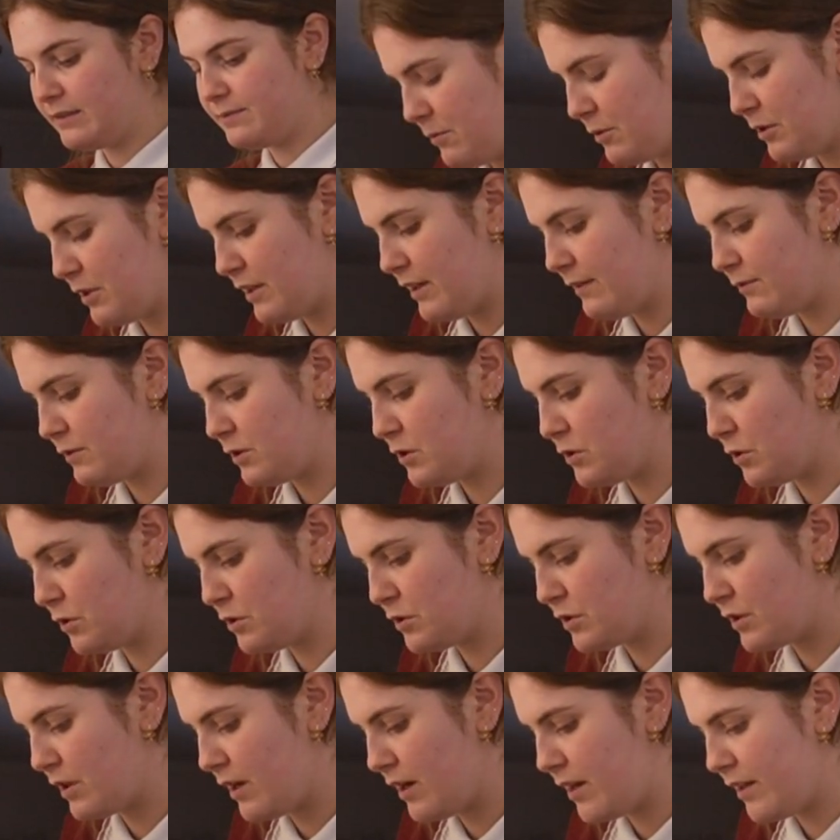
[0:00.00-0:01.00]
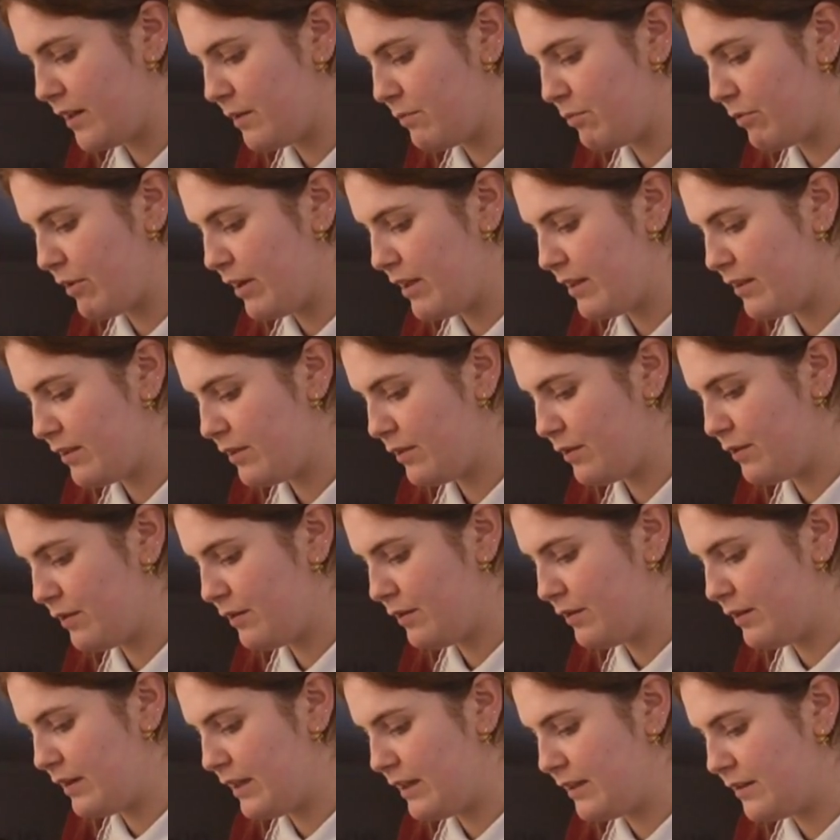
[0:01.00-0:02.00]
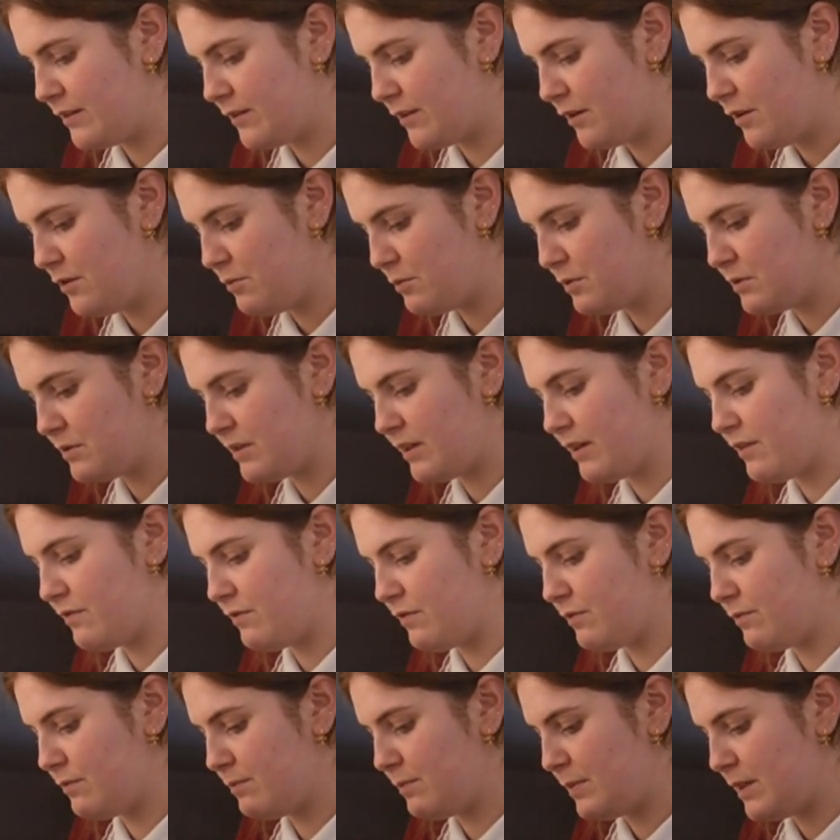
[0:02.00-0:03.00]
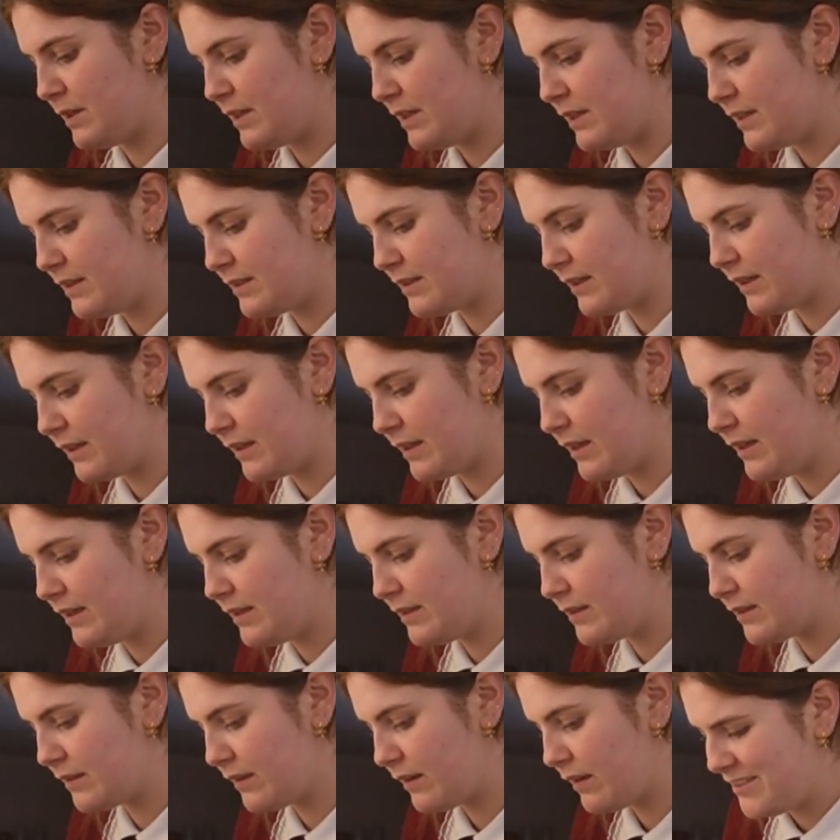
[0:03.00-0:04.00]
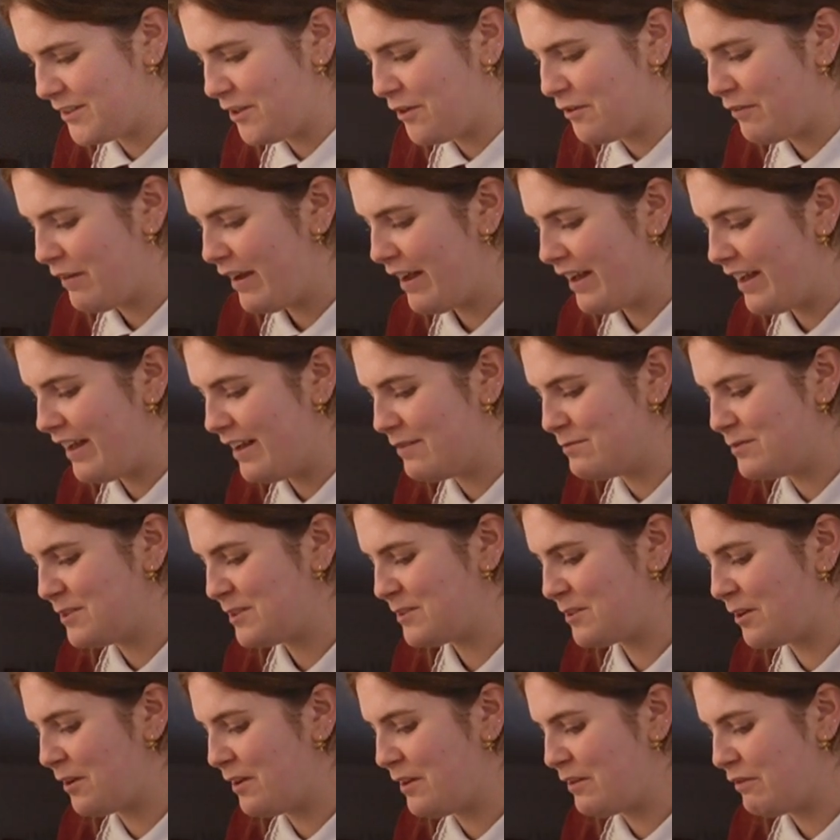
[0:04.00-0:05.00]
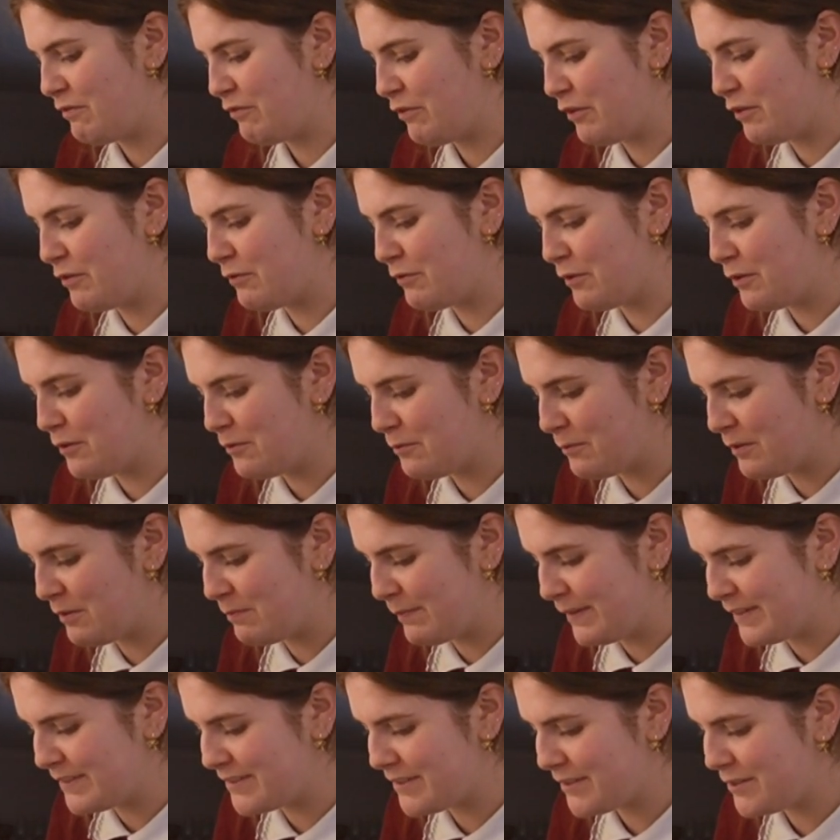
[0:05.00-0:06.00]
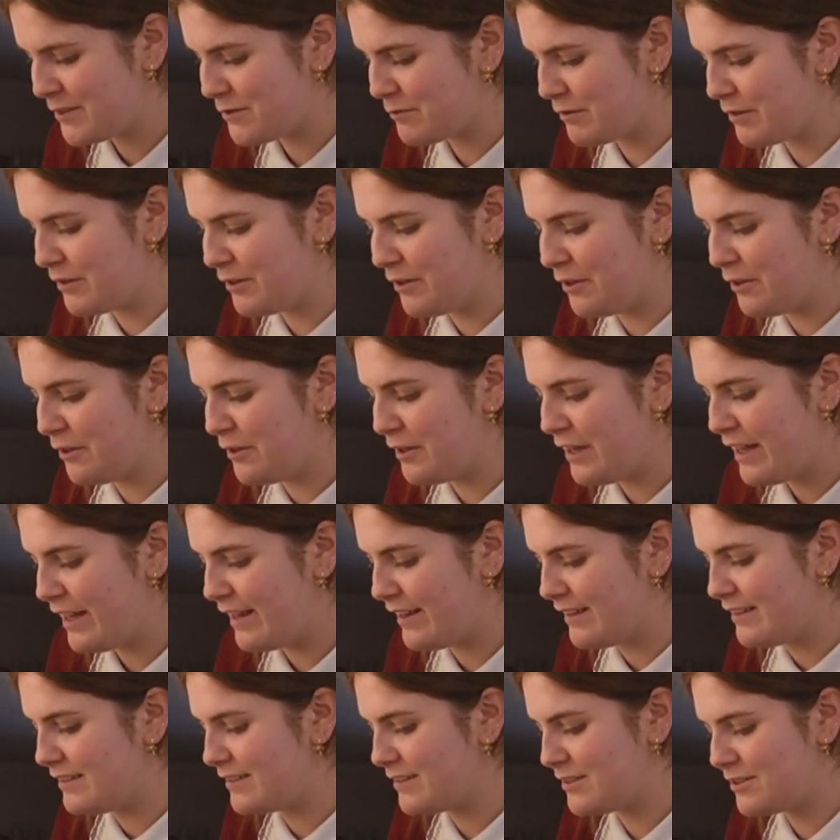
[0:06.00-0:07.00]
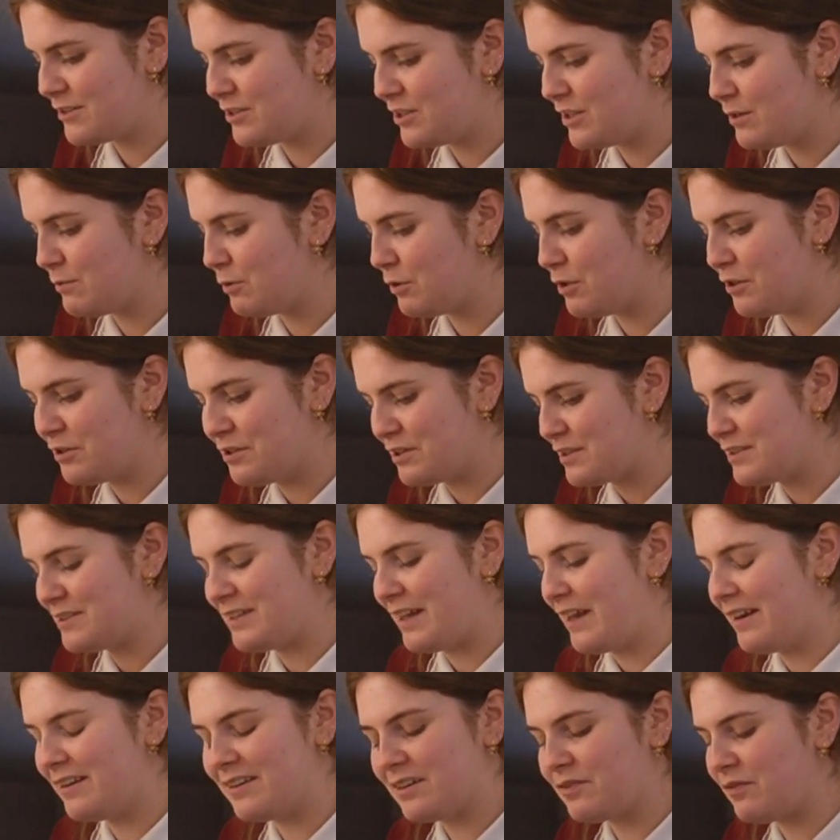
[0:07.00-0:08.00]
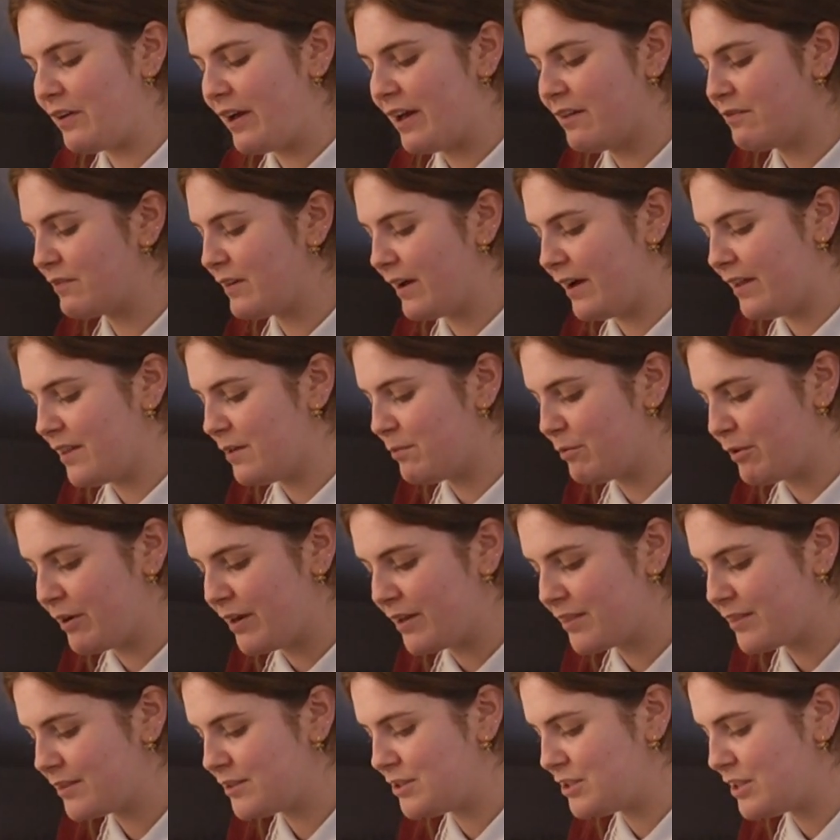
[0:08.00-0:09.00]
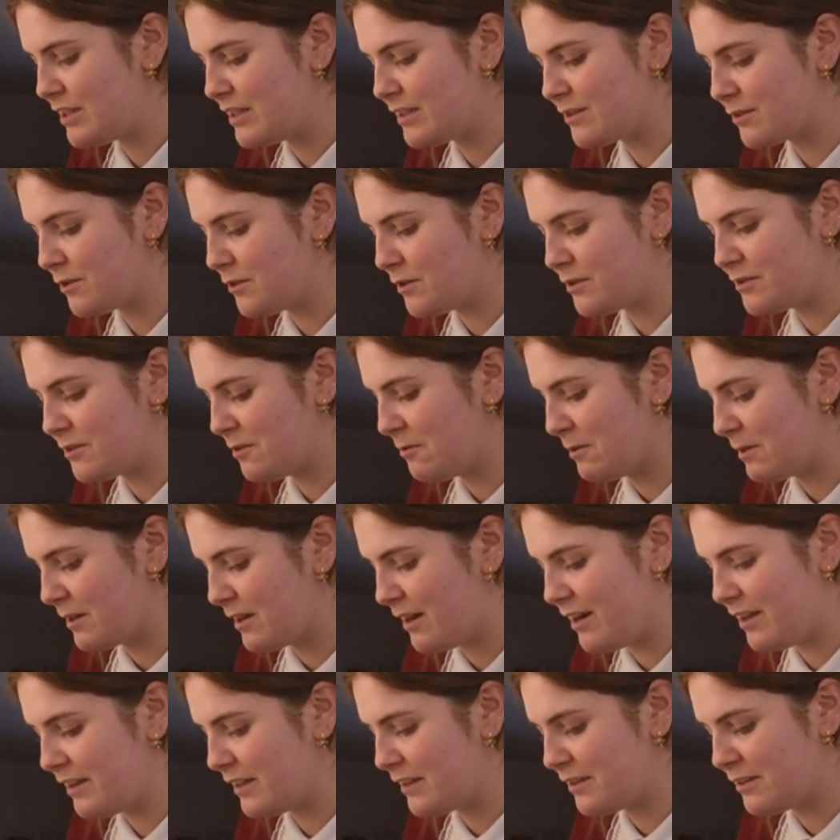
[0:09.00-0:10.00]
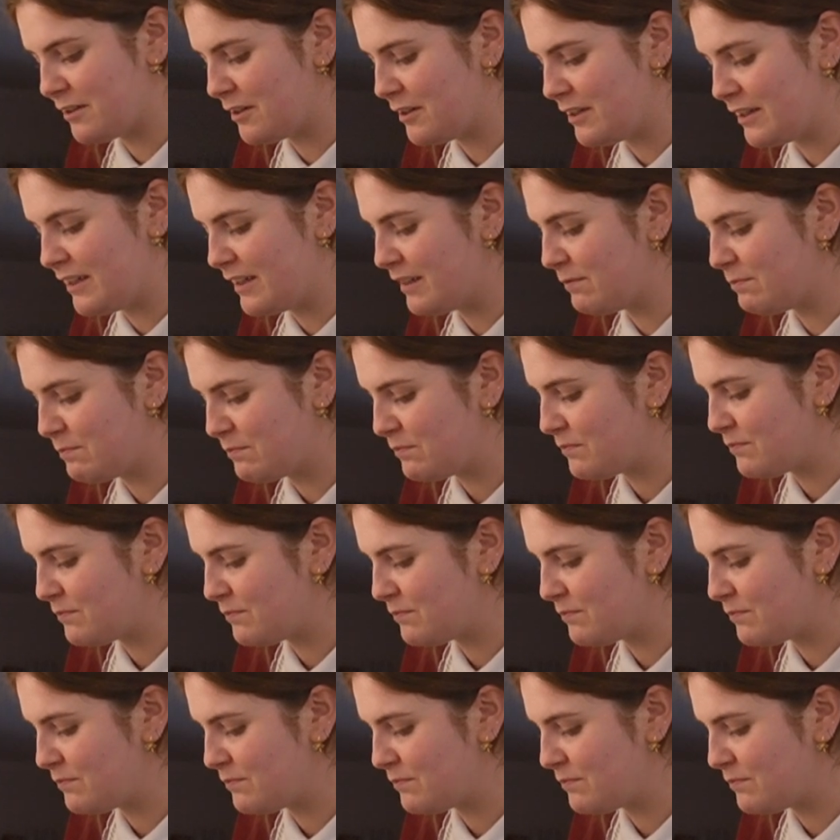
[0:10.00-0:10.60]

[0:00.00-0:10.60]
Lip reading: I'm gonna have such garlic breath later once I've been eating this. It's alright, I'm just going for a run with my sister-in-law and she will understand if I have garlic breath. She is also a garlic girly.